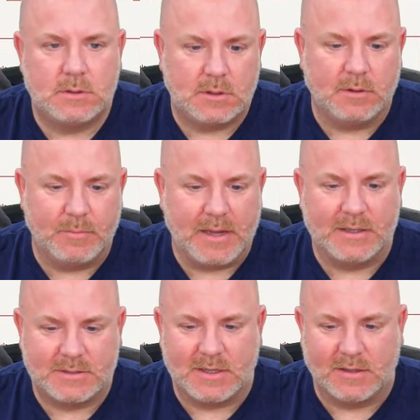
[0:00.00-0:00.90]
Oh man, I
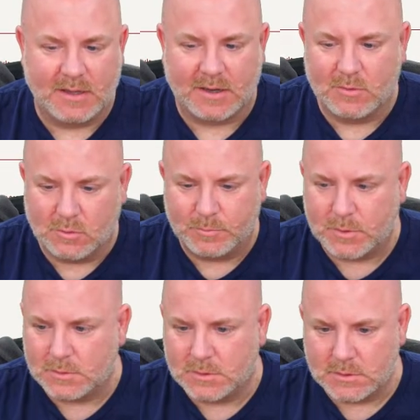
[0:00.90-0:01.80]
sound like an old
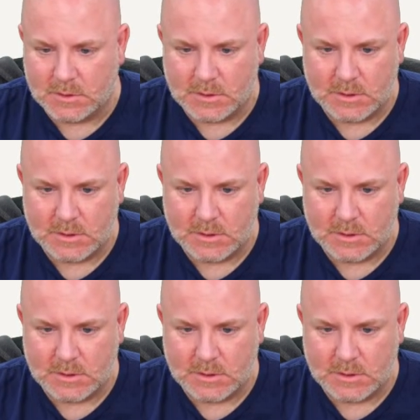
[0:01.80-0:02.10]
person.